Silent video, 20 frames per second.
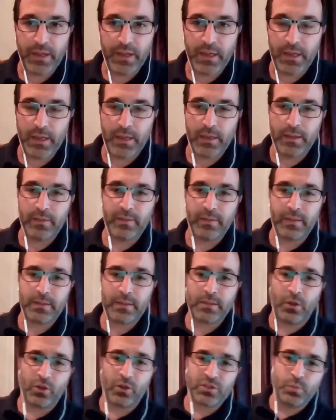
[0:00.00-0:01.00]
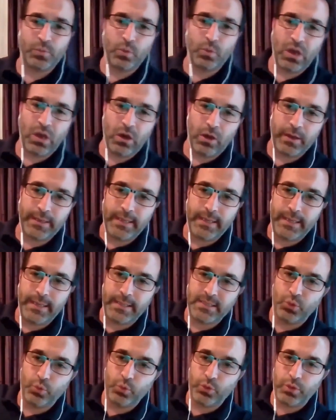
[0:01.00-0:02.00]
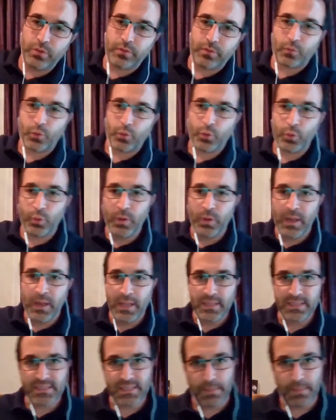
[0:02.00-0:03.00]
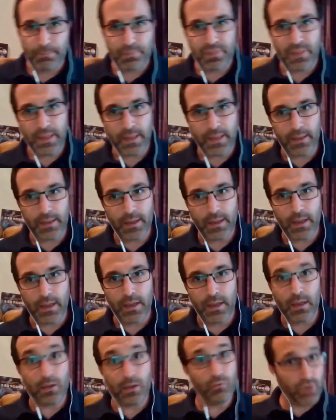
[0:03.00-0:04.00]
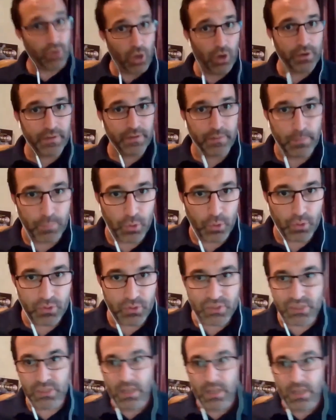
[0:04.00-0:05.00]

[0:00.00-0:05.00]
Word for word: uh, the doctor will kindly talk you through something uh, regarding the books.